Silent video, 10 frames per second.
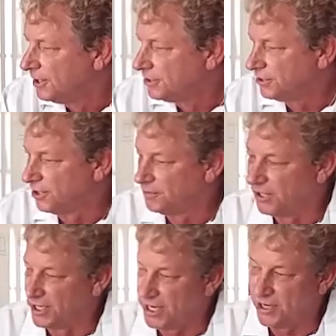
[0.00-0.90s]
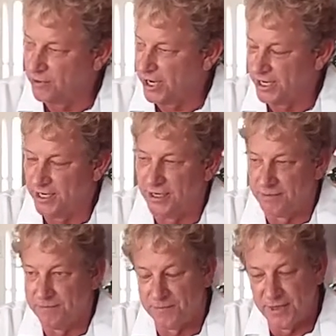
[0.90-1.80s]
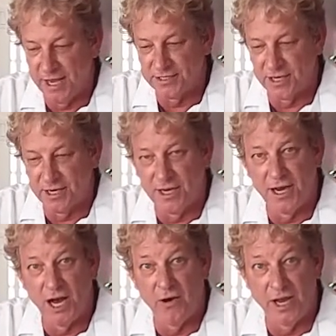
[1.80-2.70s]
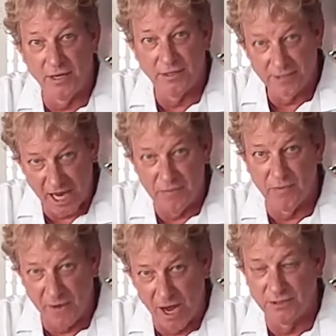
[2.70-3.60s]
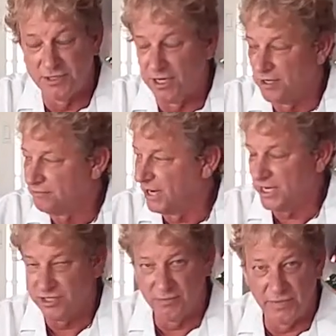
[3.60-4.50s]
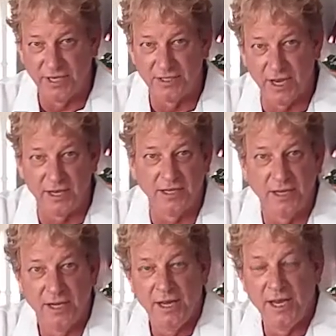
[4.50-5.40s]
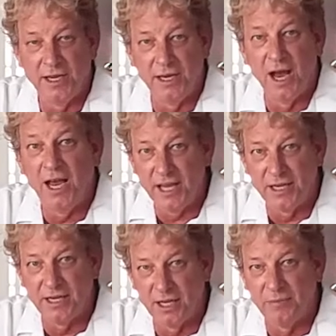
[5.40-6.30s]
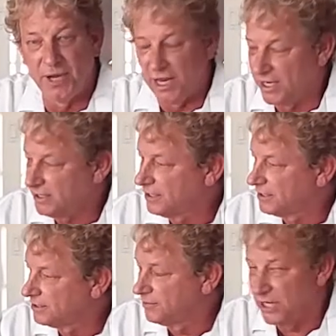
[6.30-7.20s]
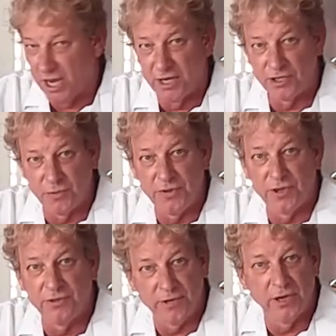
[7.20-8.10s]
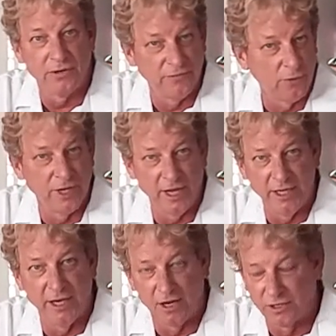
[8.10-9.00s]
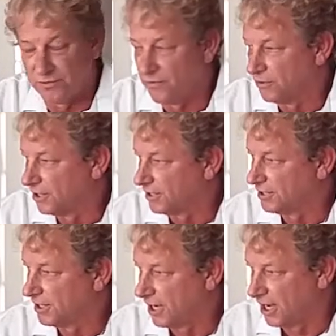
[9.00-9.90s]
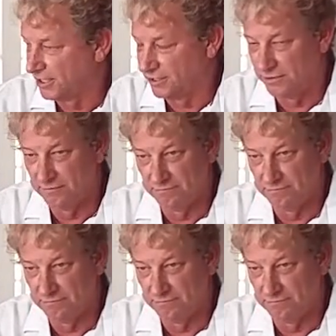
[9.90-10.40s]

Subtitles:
So, but anyway, that's how I came about making some bids on it, and I ended up paying, to be honest with you, $348 for it on